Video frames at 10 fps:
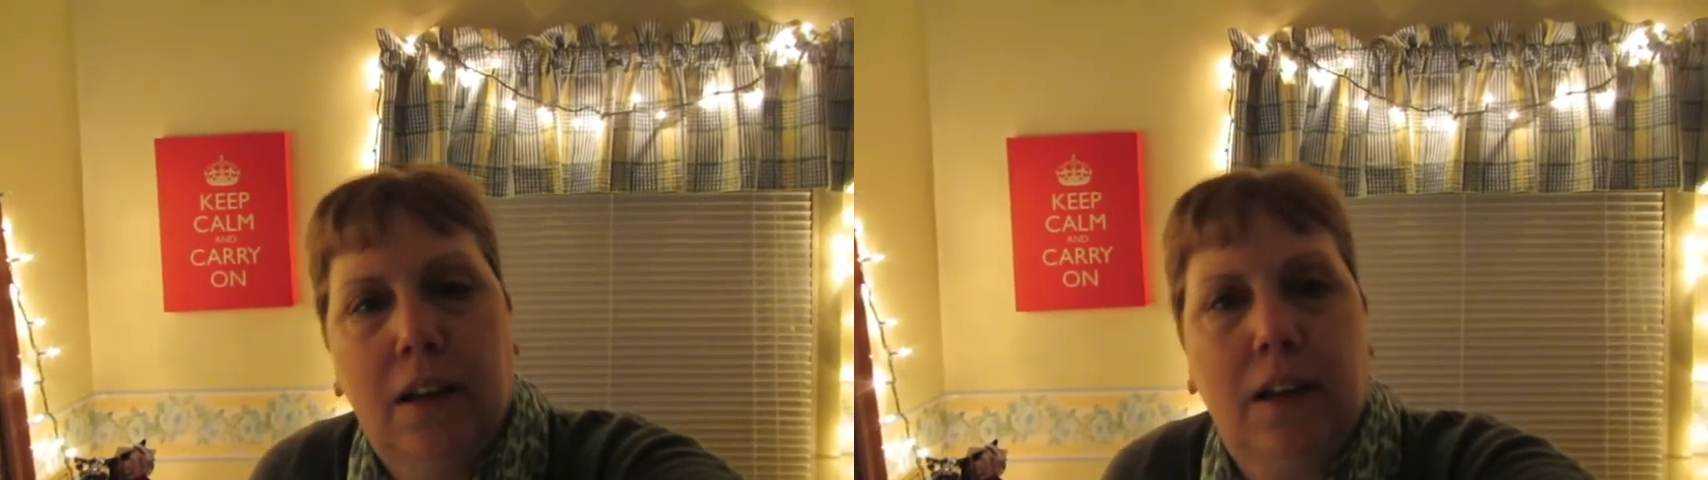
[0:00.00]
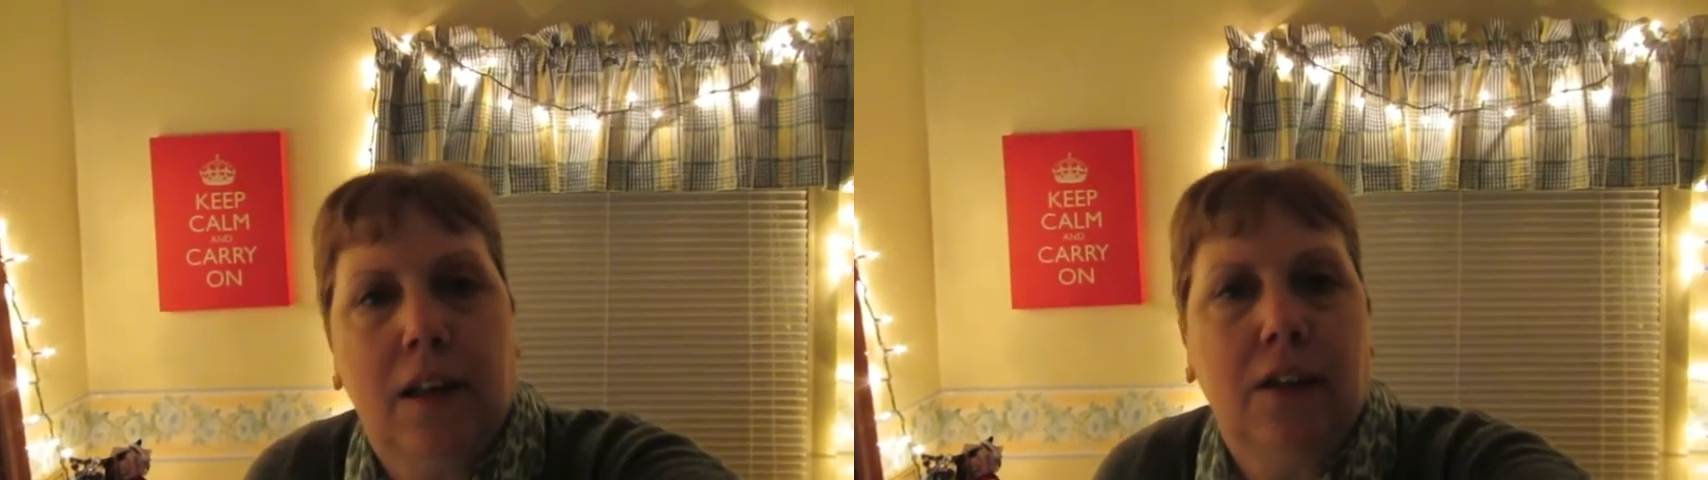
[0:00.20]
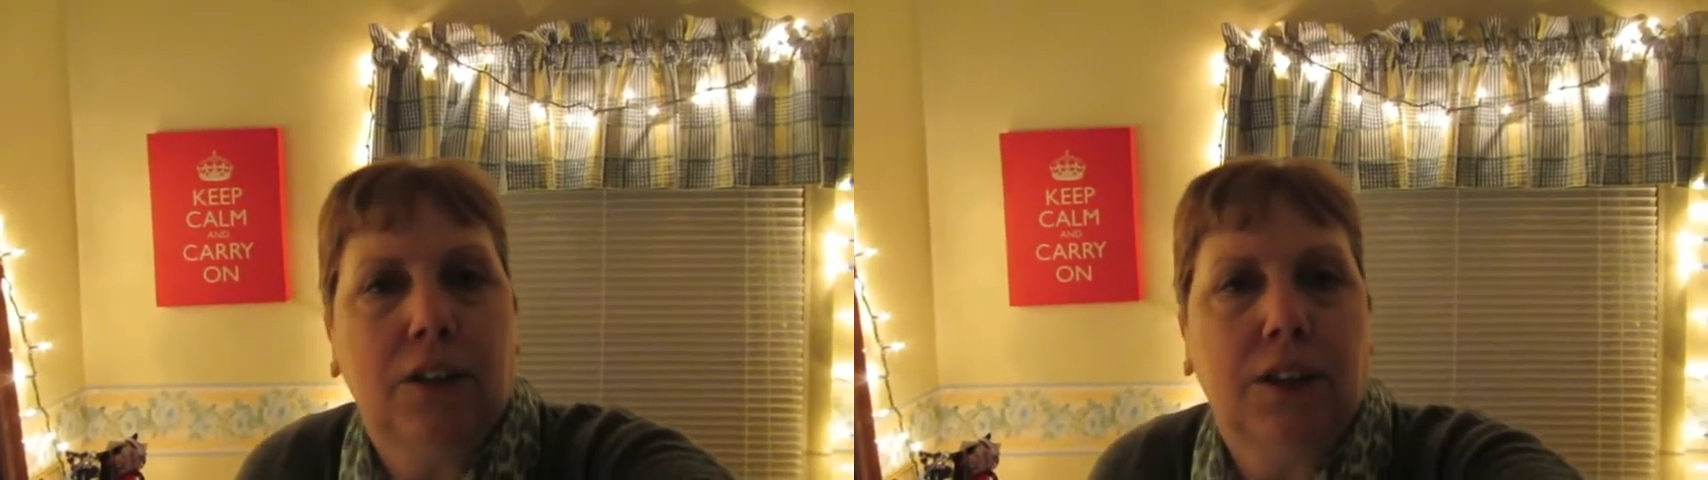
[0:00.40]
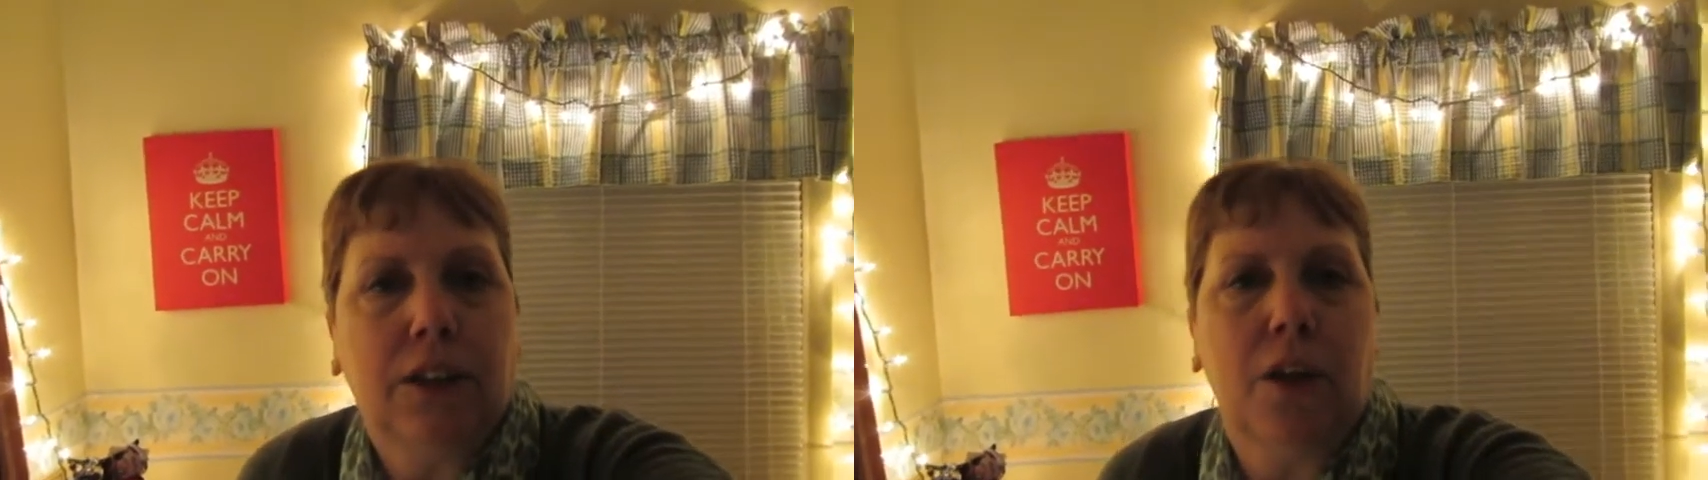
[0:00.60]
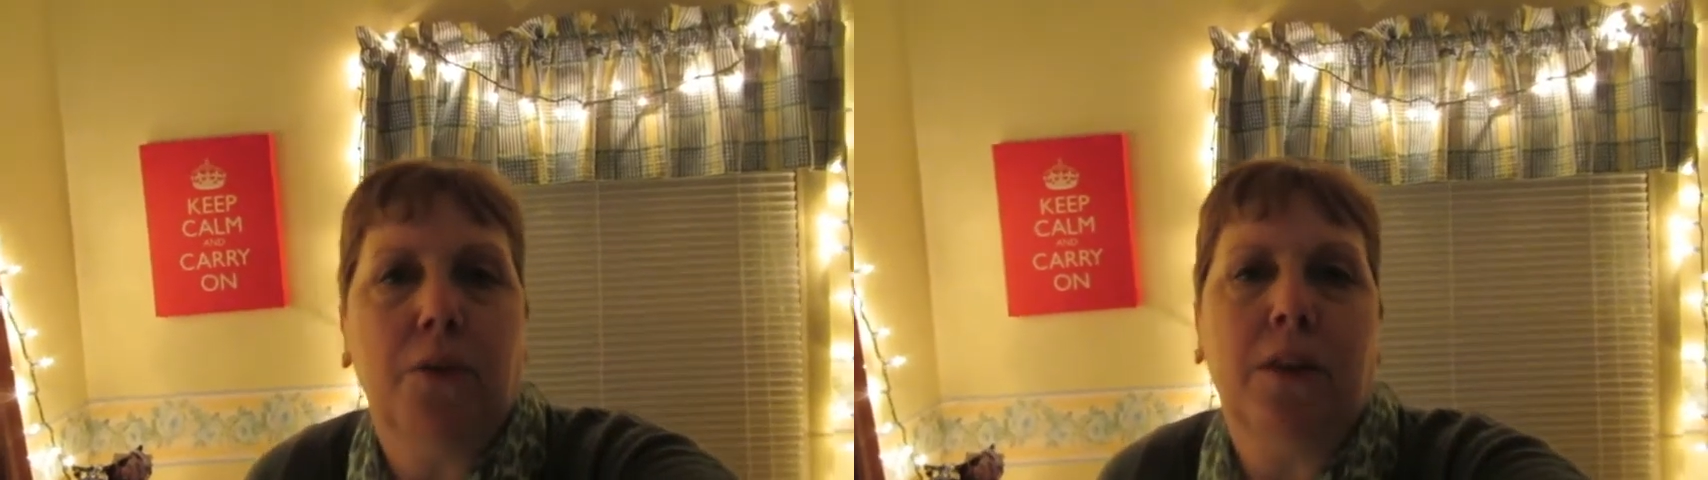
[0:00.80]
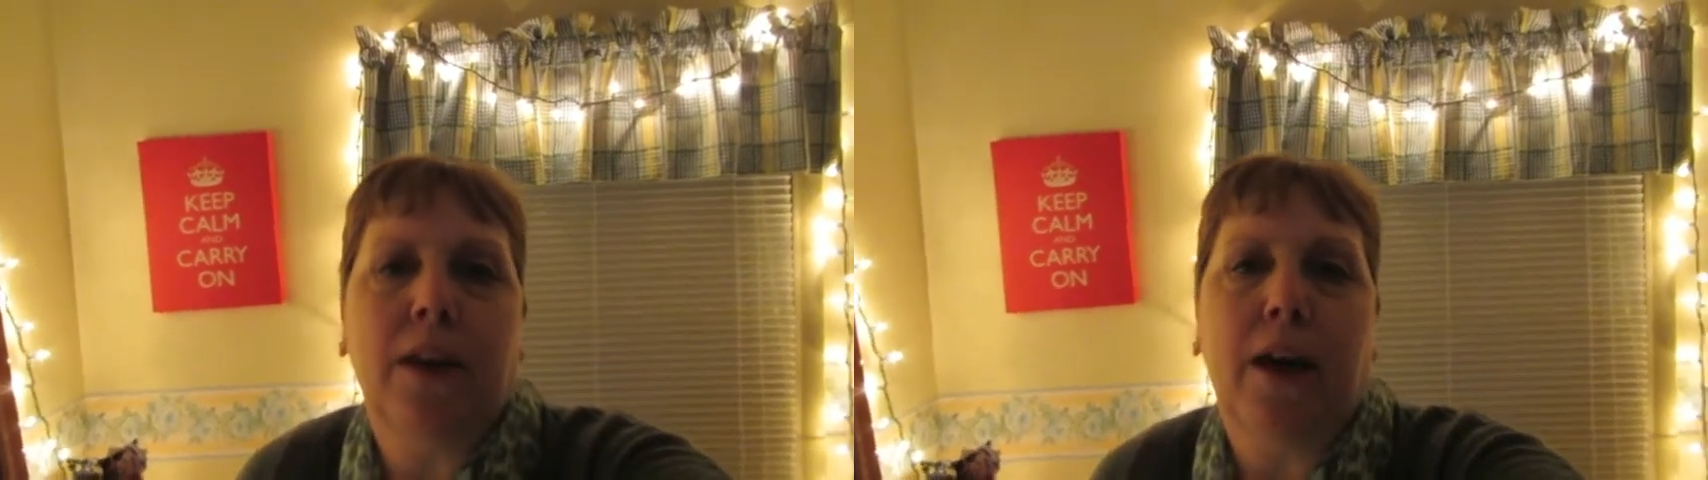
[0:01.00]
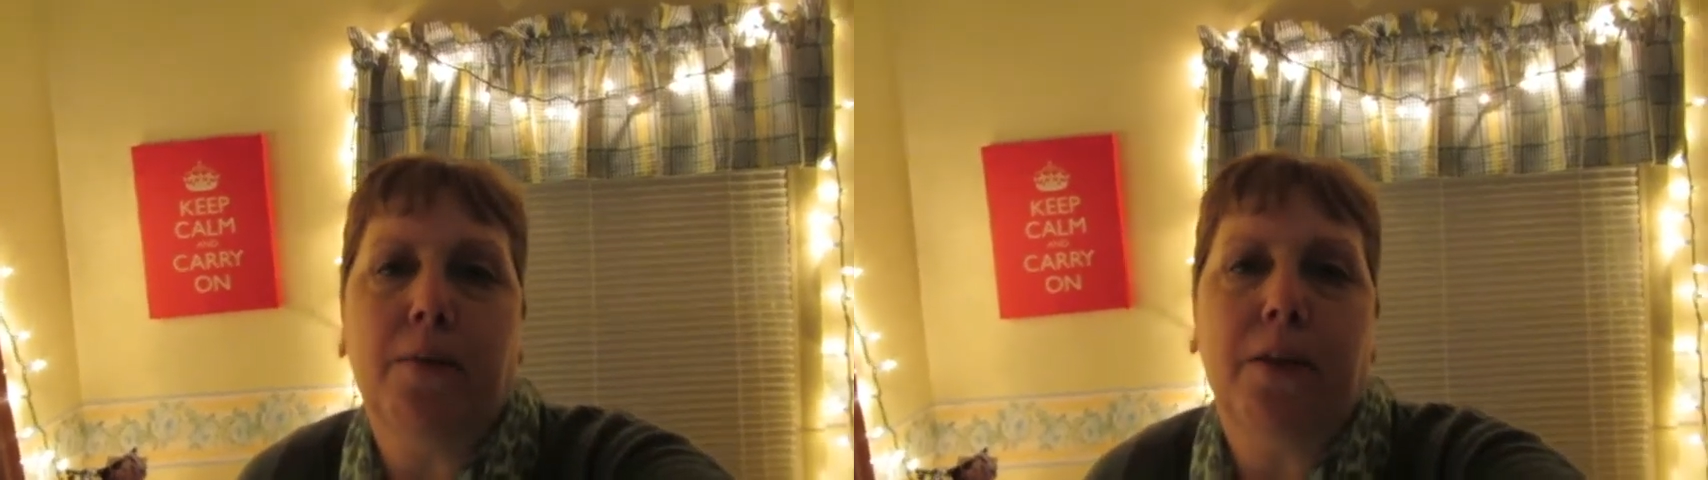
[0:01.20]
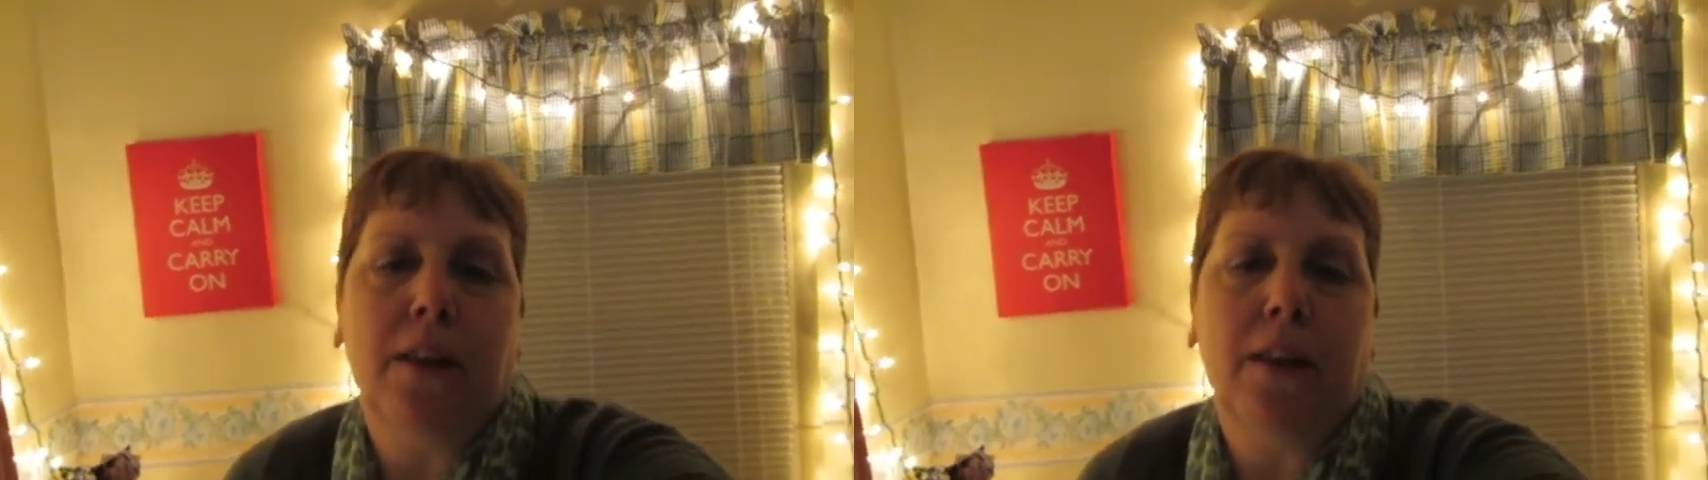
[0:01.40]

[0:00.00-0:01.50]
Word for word: then I'll just go with them